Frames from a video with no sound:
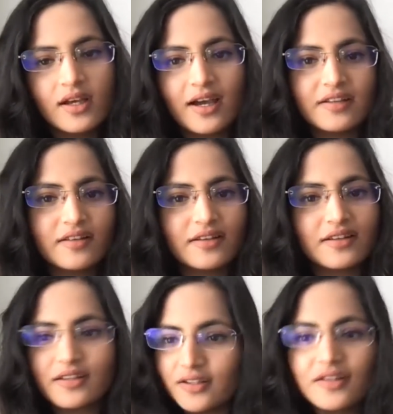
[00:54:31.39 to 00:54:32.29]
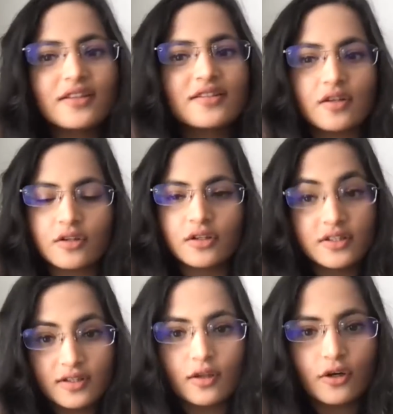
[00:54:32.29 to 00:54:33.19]
I think it's
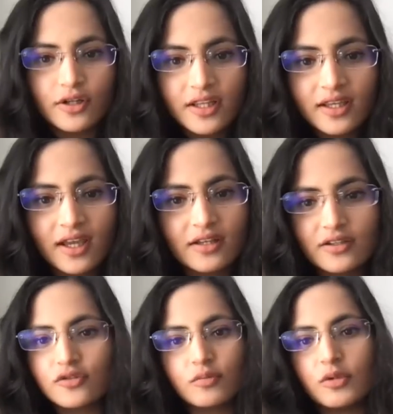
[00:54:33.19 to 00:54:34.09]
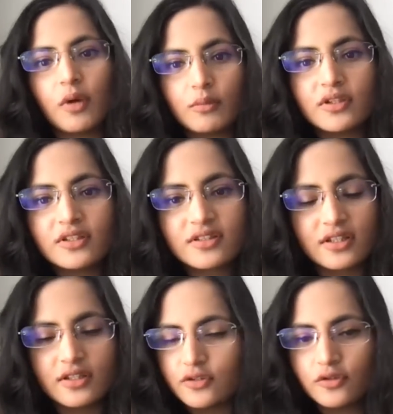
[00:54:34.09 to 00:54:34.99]
a learning, and it should be published,
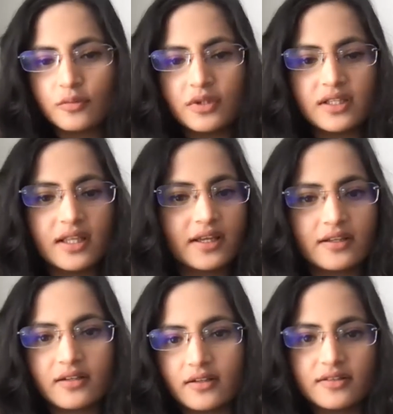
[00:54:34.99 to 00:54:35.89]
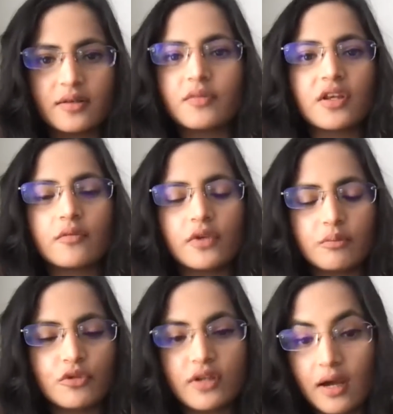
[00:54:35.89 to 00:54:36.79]
and it should be like something we
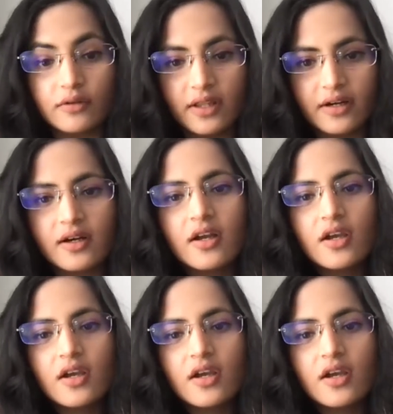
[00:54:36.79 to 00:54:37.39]
put out there.